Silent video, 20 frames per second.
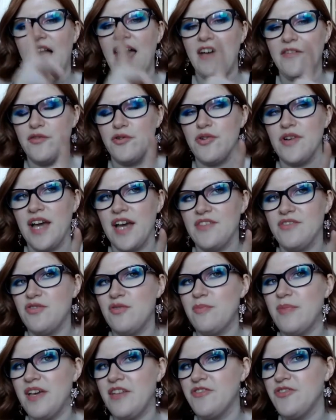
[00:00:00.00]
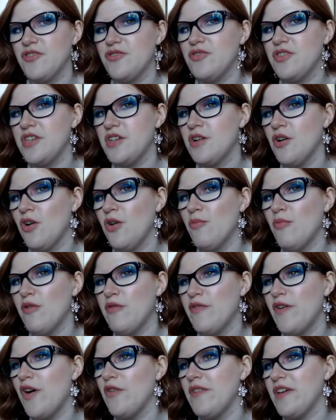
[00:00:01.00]
I forgot to mention the
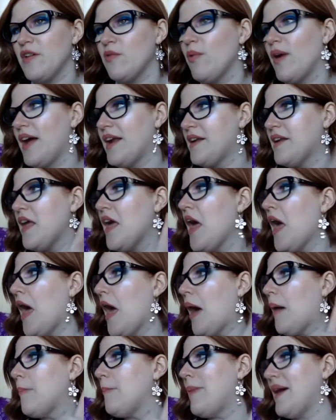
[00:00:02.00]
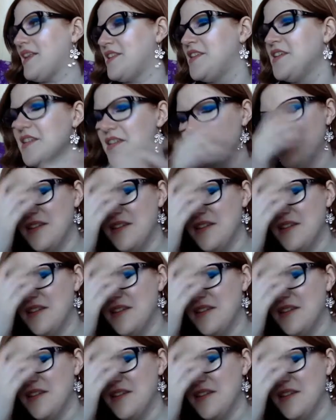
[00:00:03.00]
homophobic one, but